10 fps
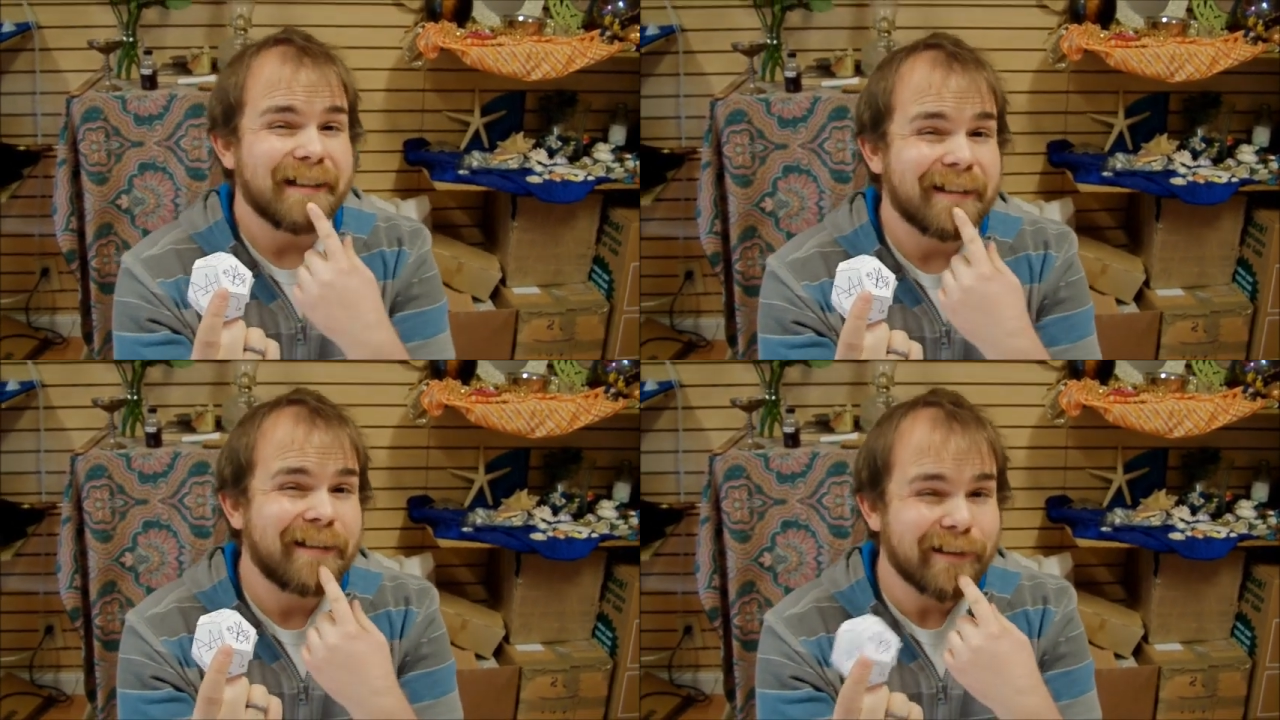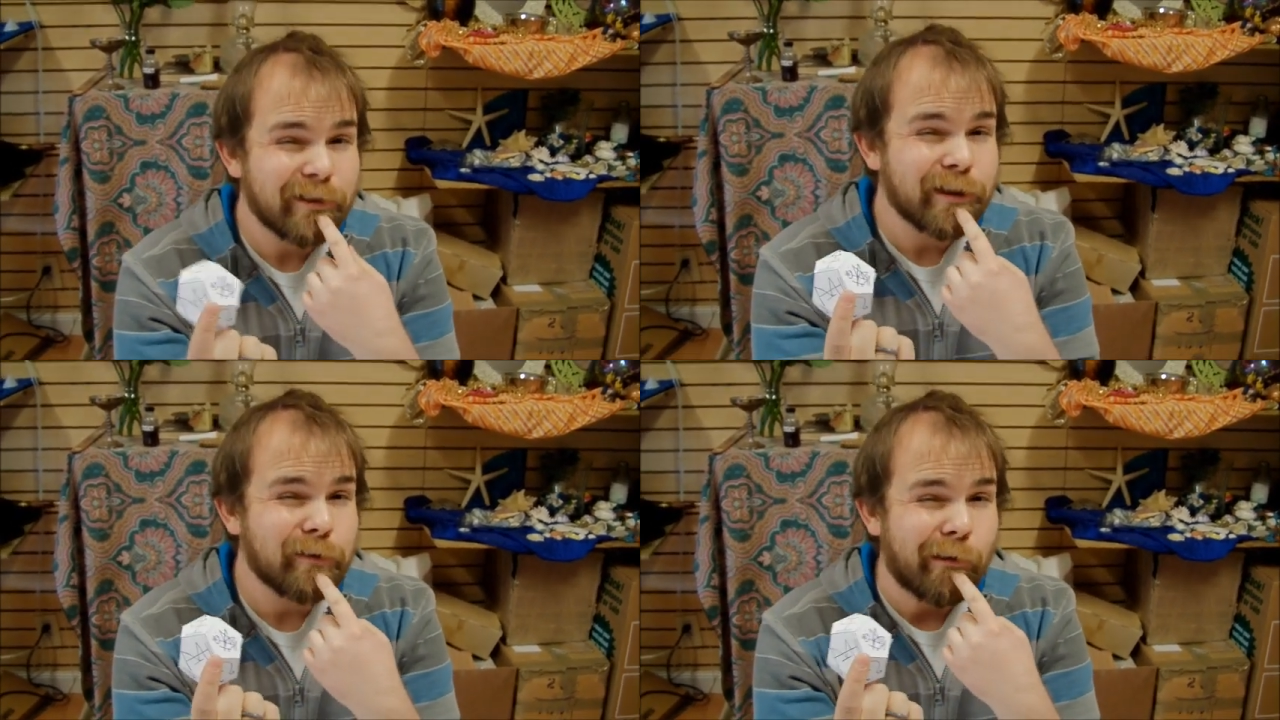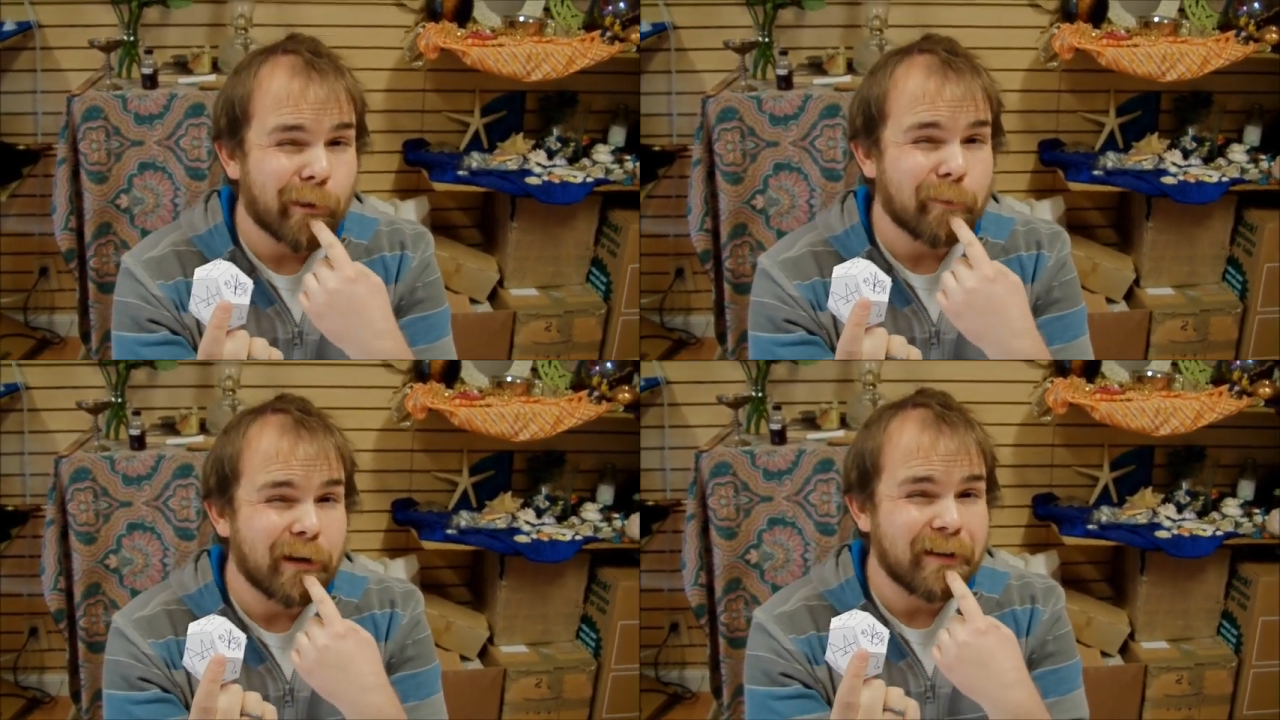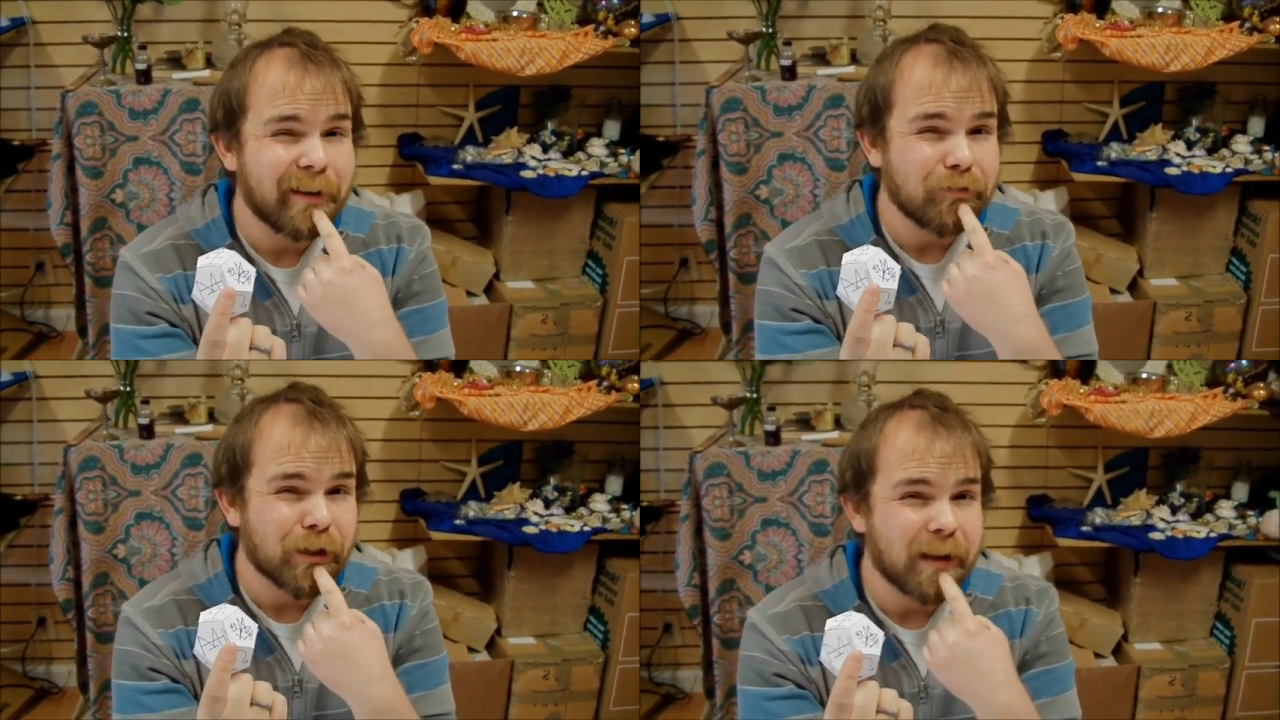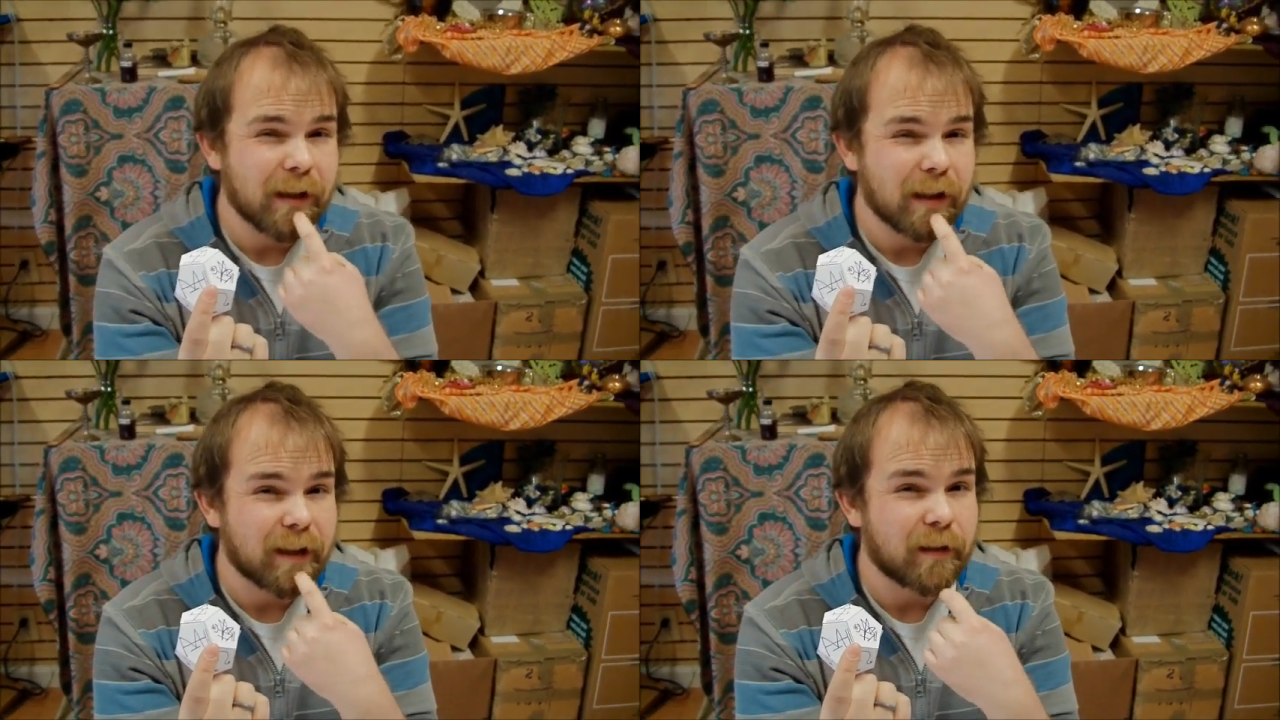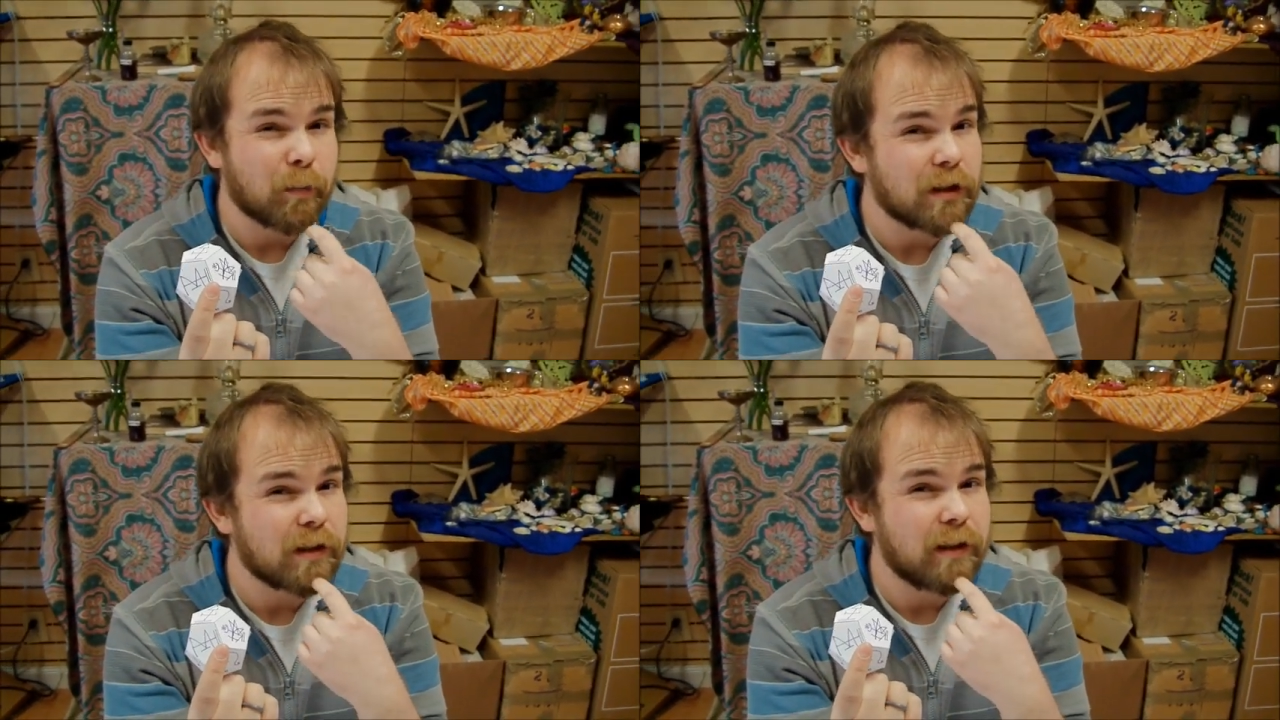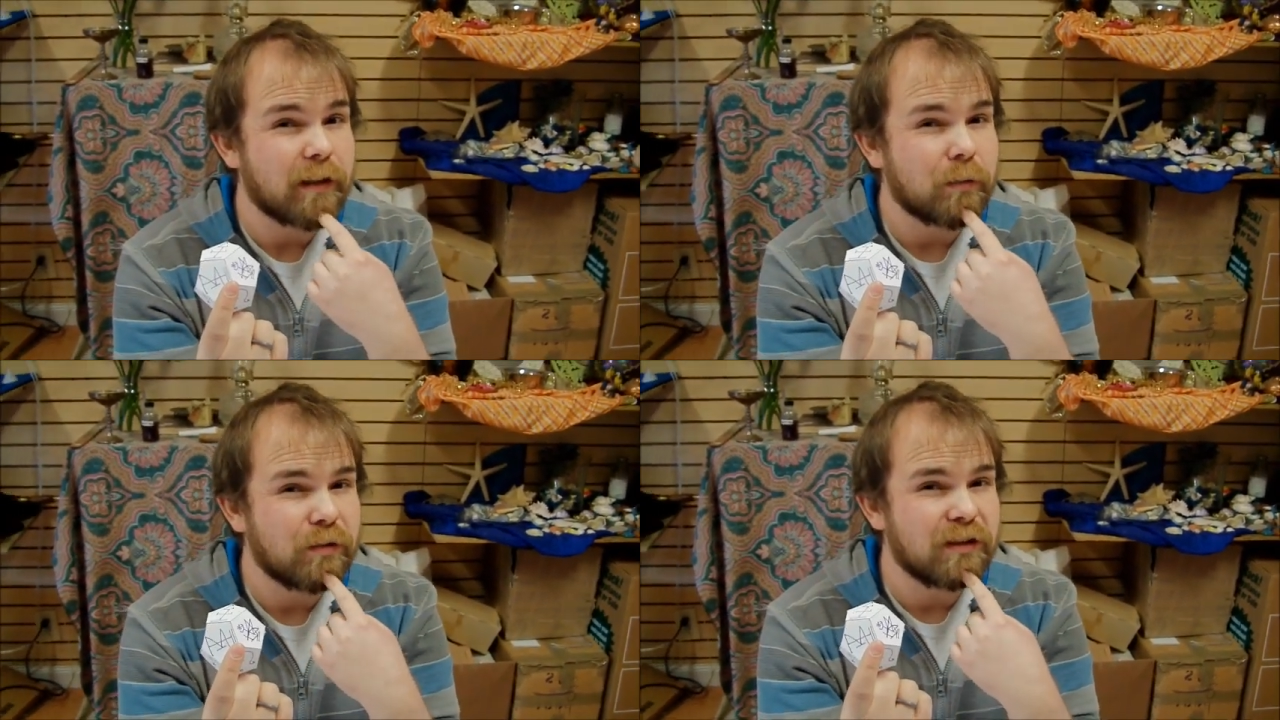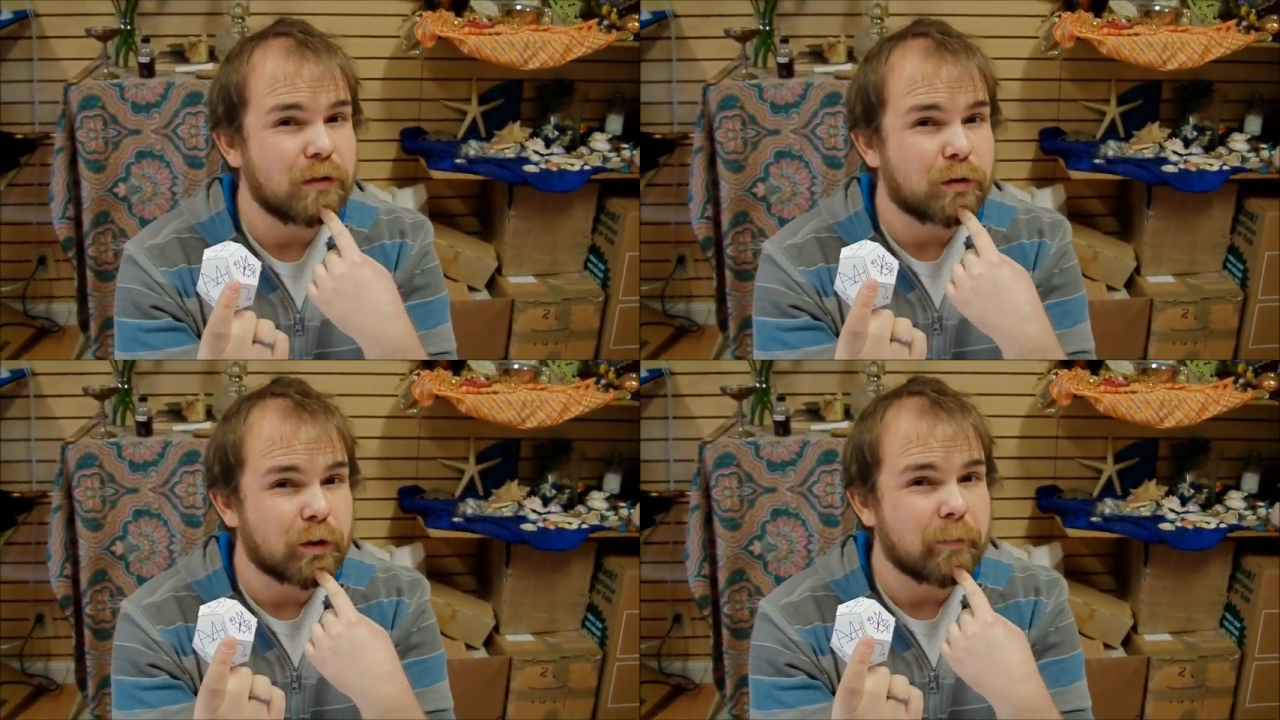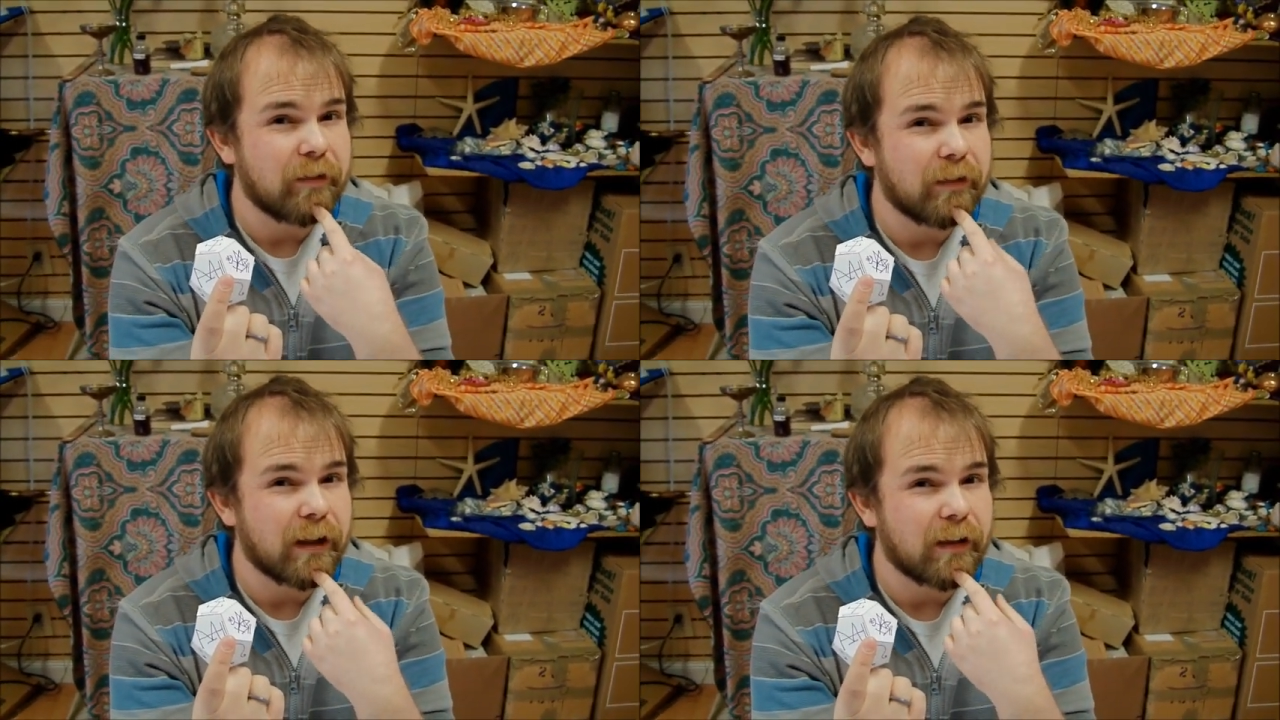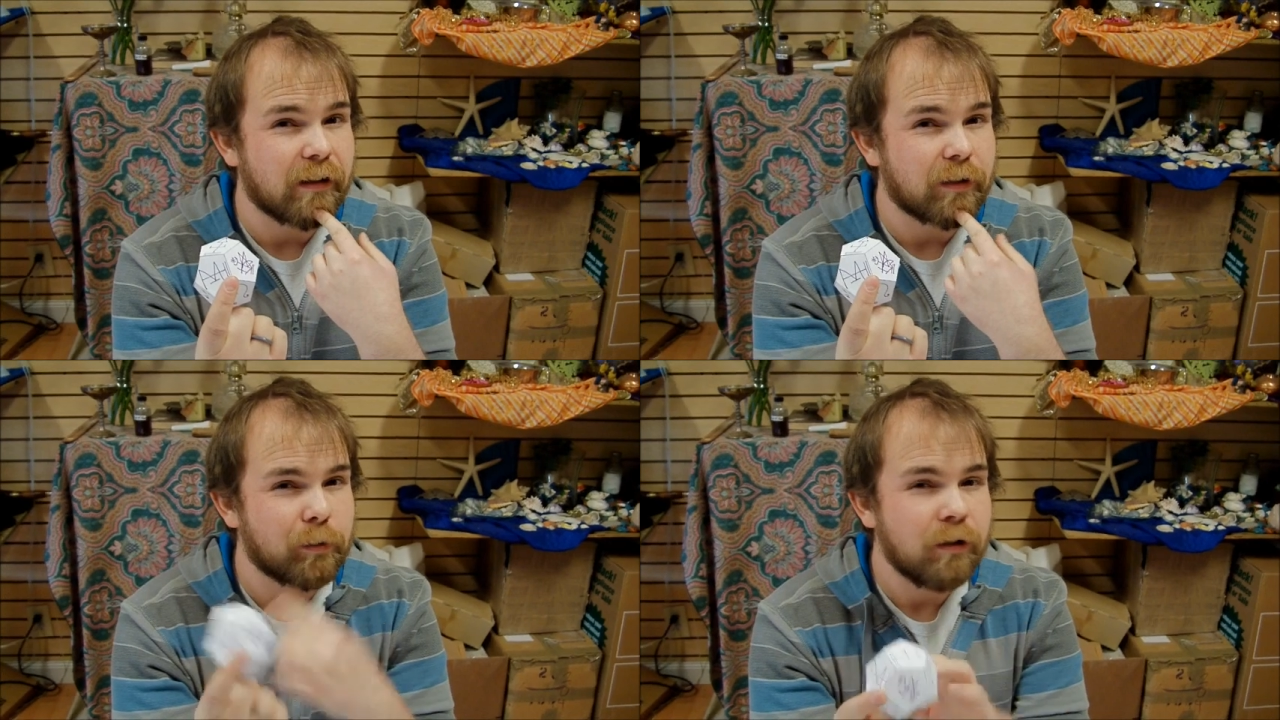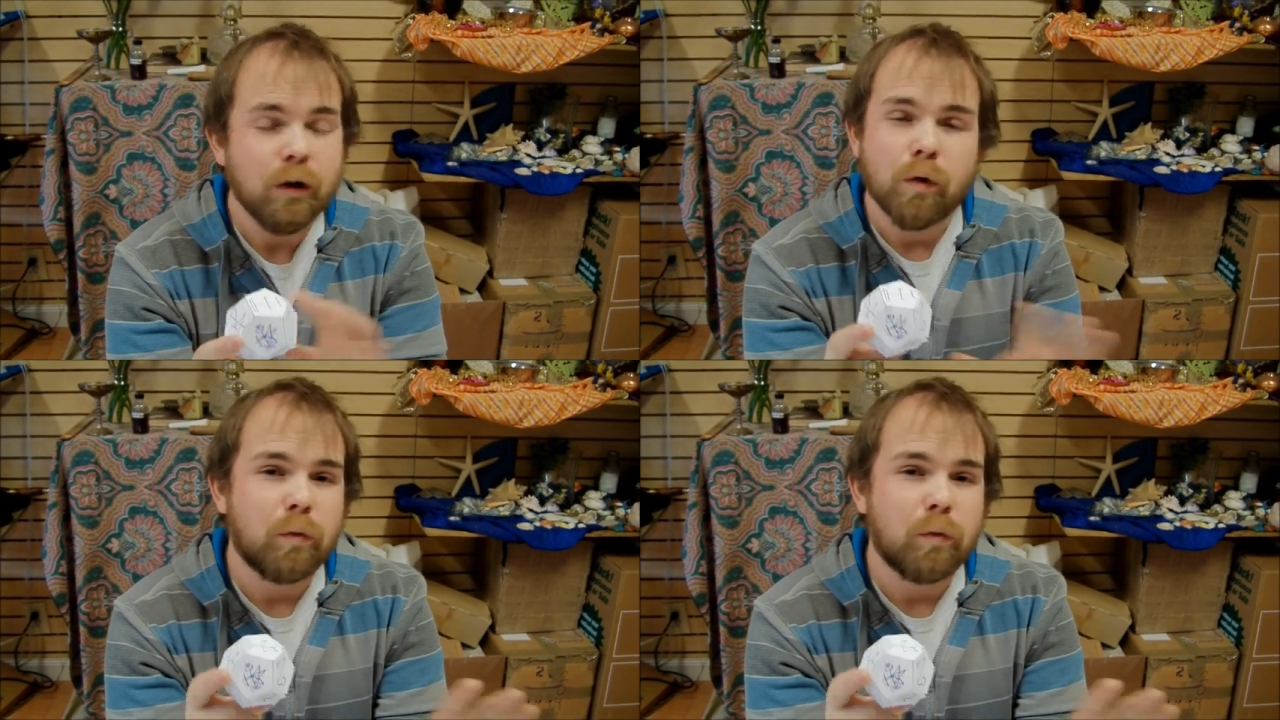considering where we put everything, especially that one creepy VA hospital,